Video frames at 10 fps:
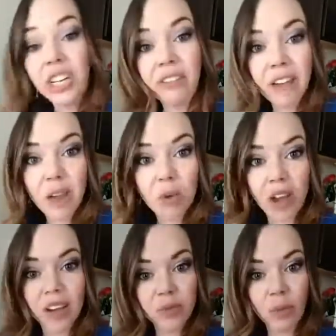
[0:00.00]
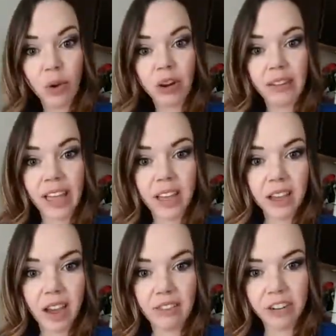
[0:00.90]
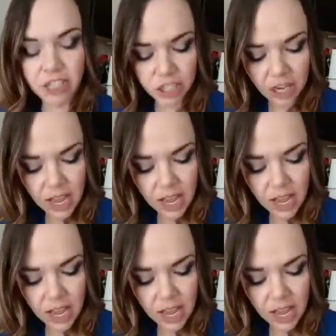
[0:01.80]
if I wanted more like coverage.